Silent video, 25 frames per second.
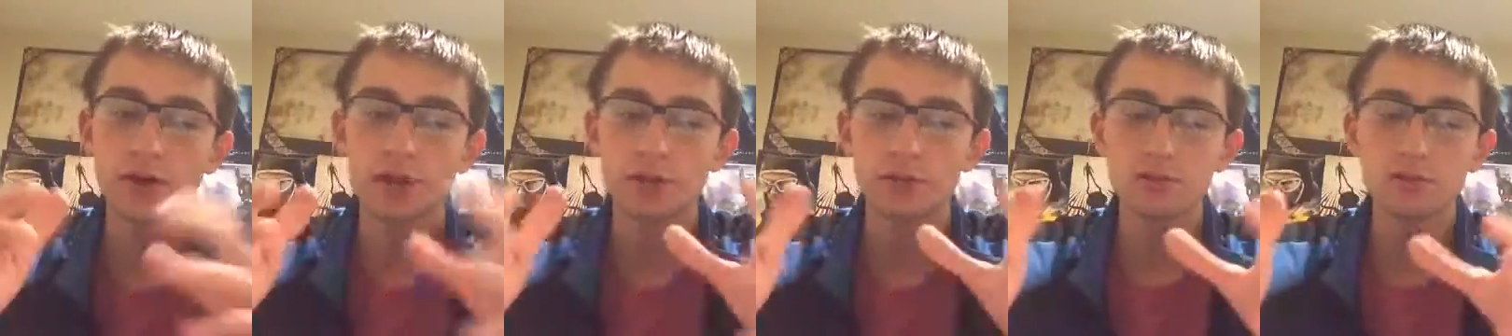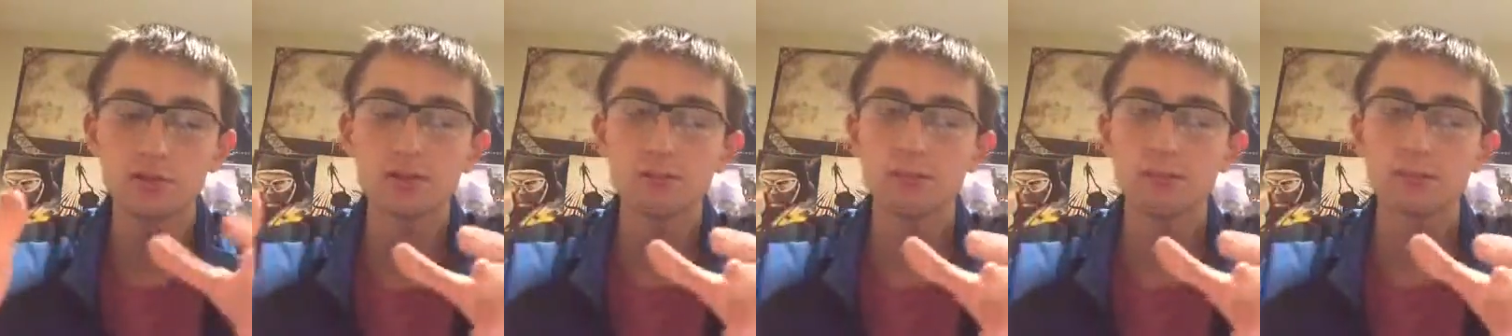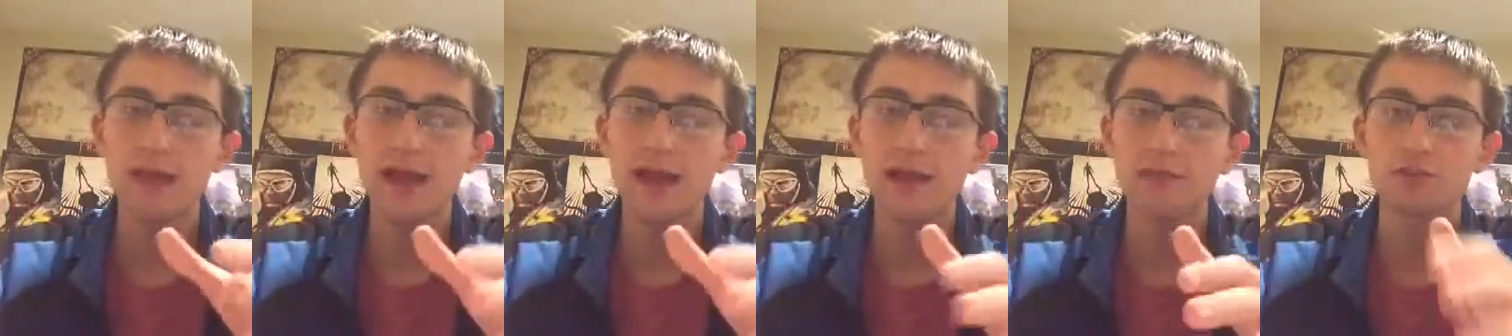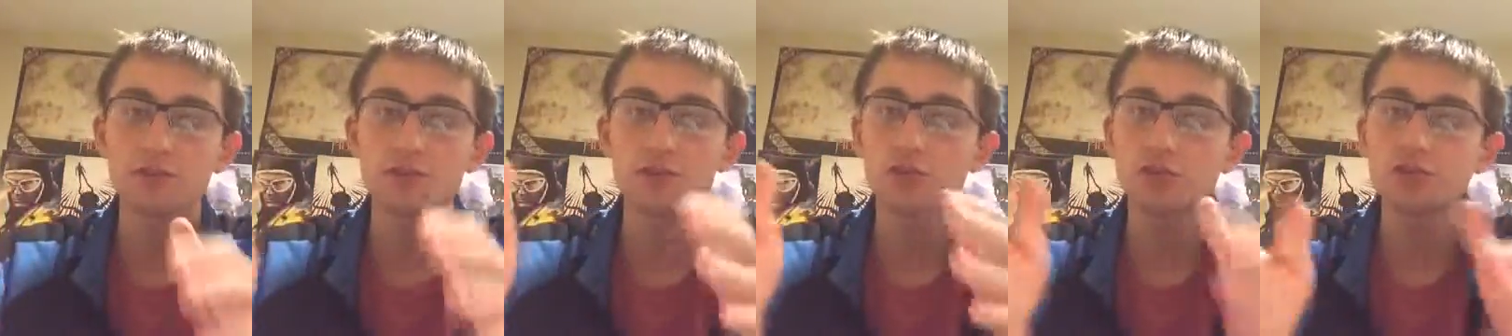I
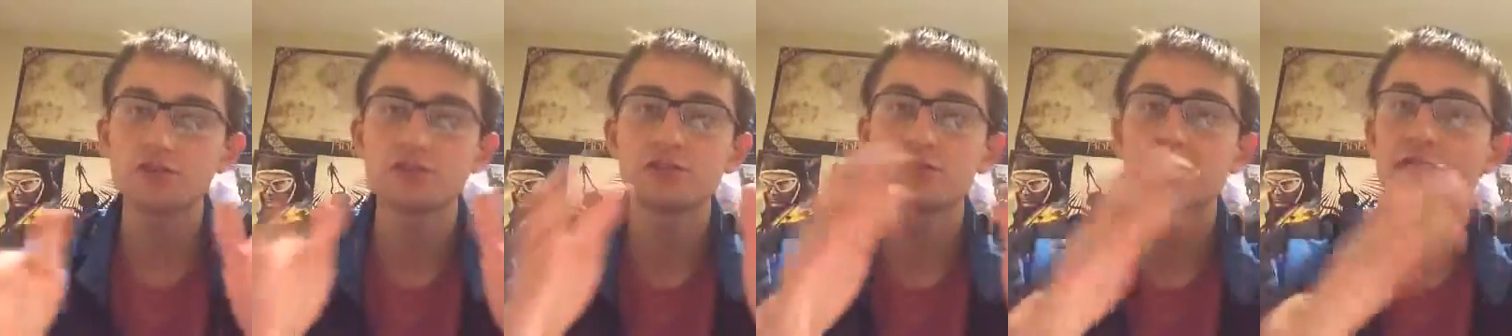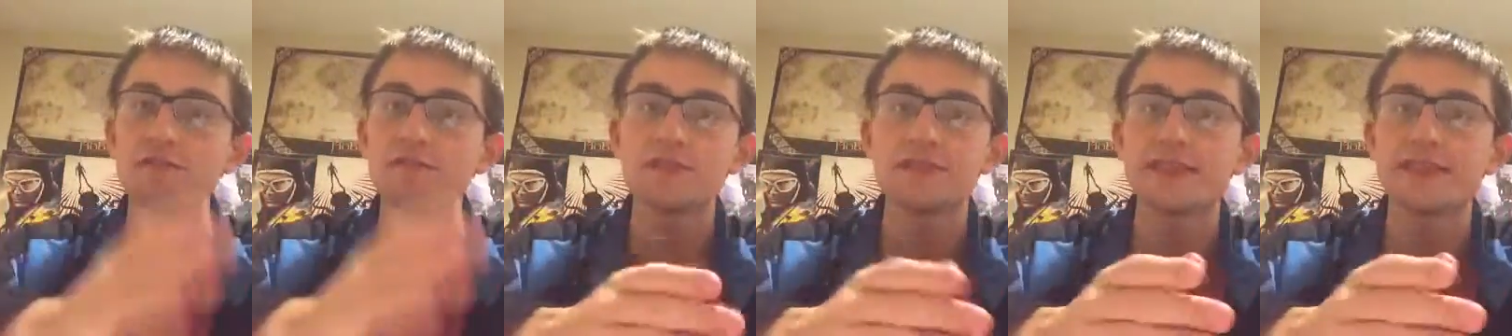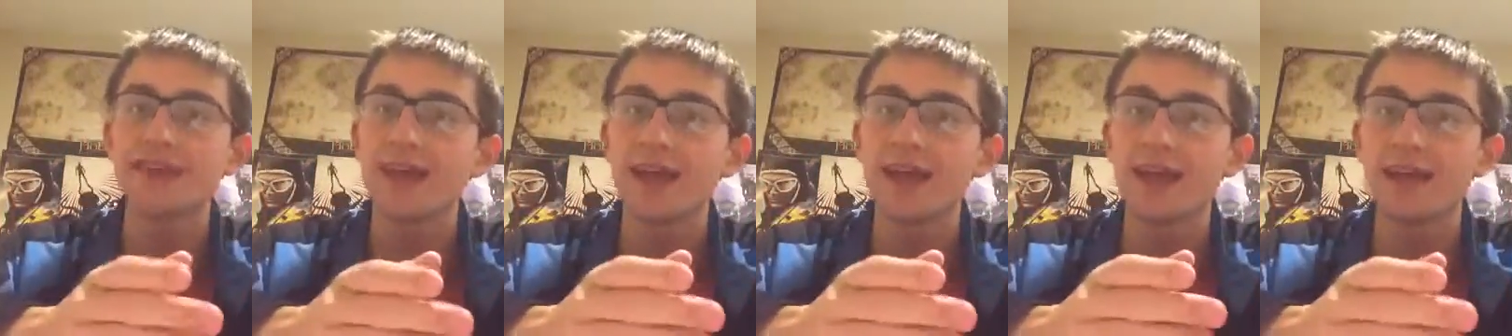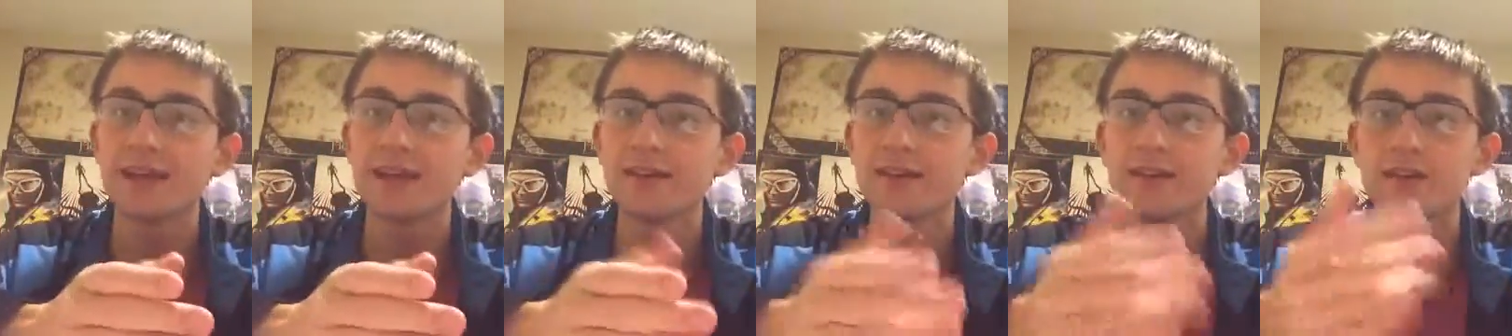have the good stuff at the
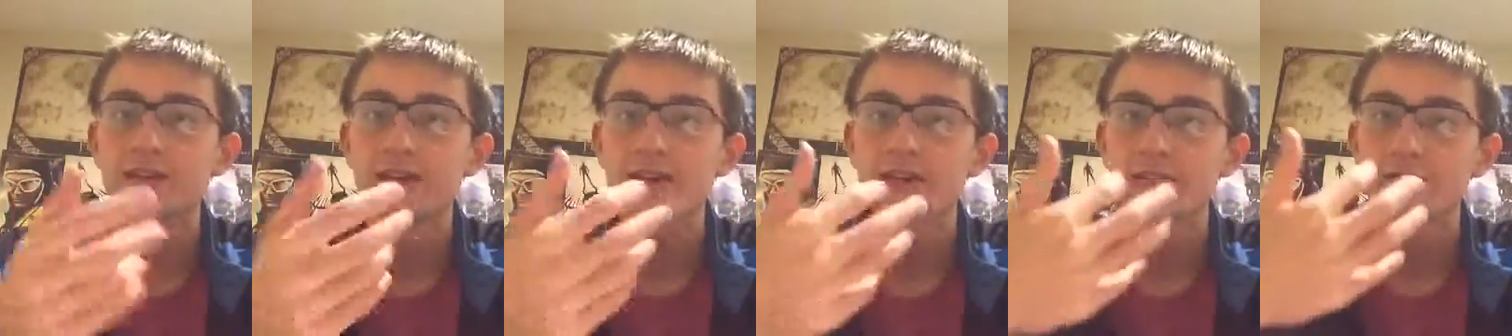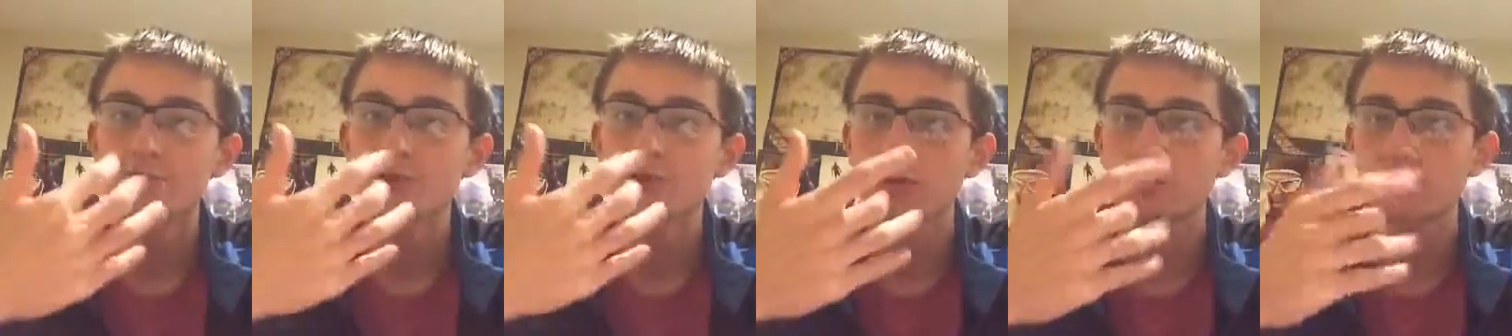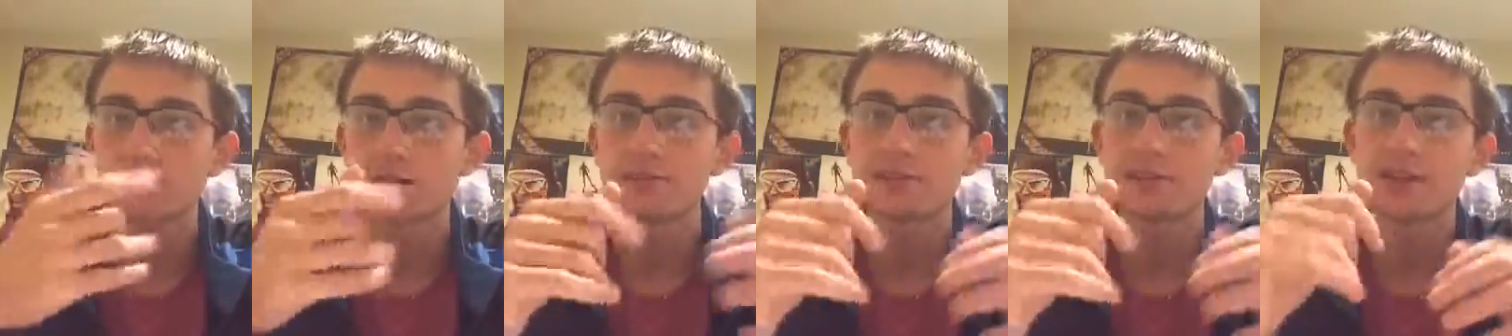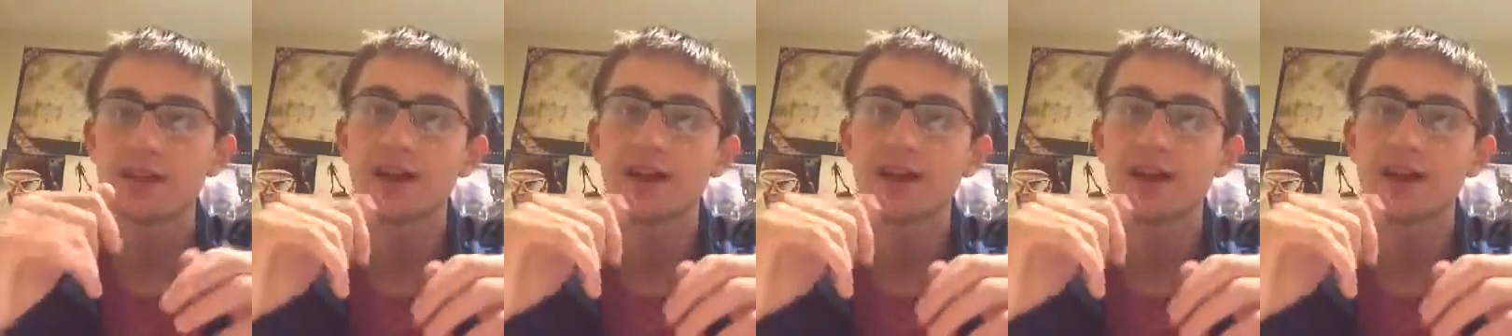end so it leaves a